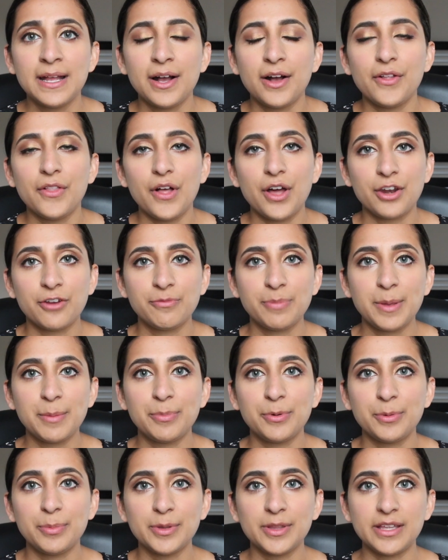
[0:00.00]
a lot of
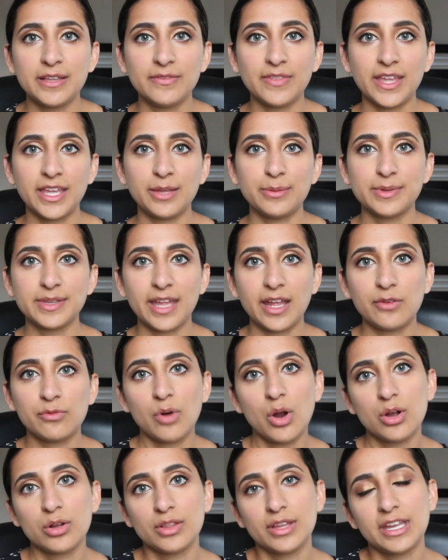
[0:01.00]
people believe that he was like
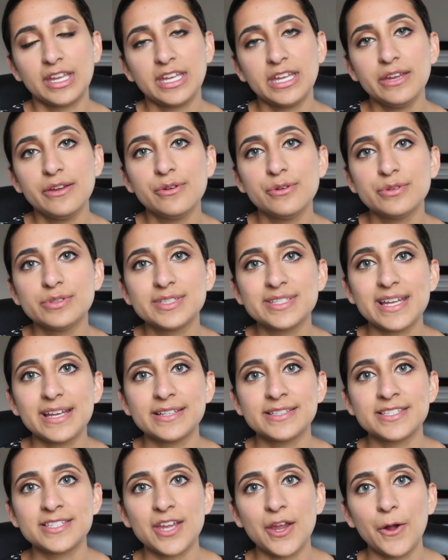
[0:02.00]
wrongly accused,
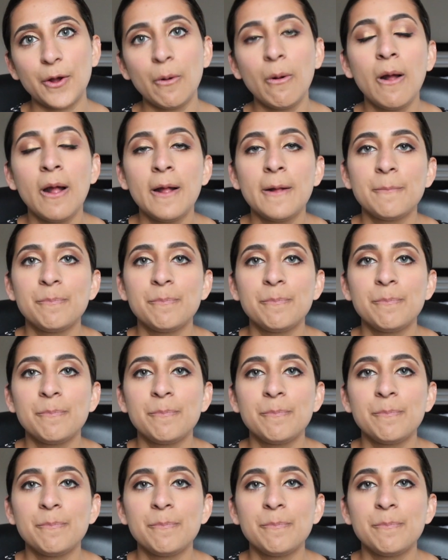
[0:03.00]
and so